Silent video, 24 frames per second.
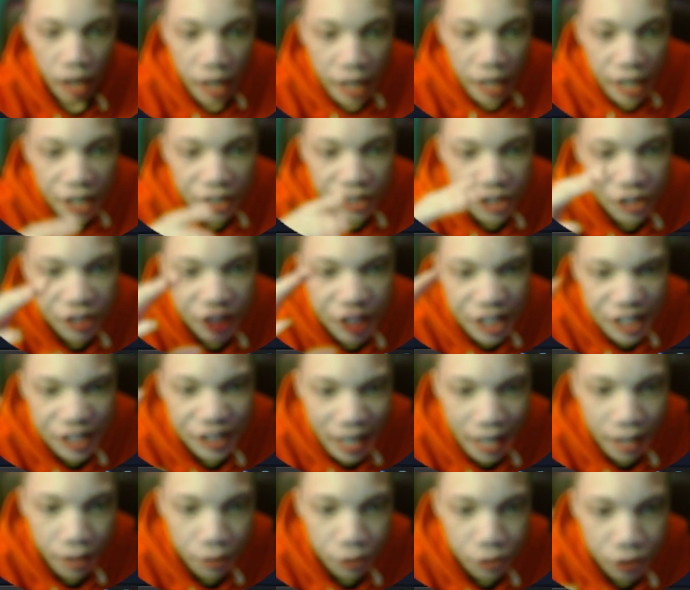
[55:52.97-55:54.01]
It's just these
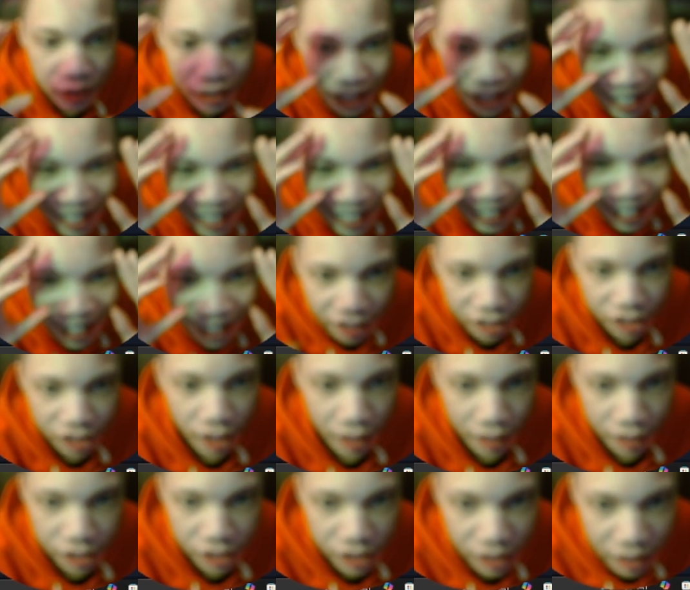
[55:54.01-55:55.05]
titles got to
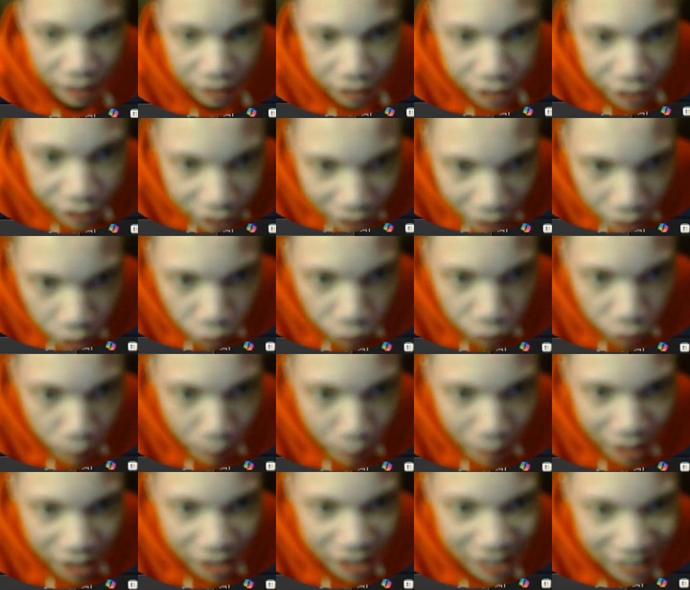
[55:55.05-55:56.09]
change. These title
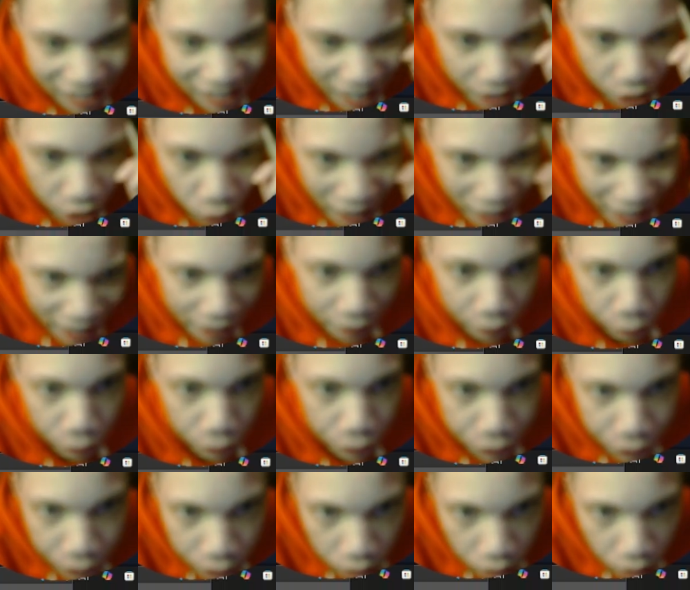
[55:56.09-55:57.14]
formats. These title
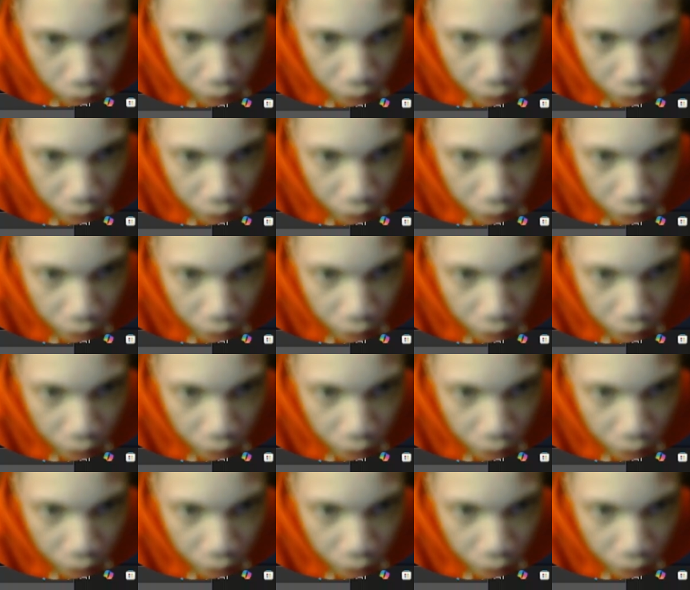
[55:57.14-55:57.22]
angles.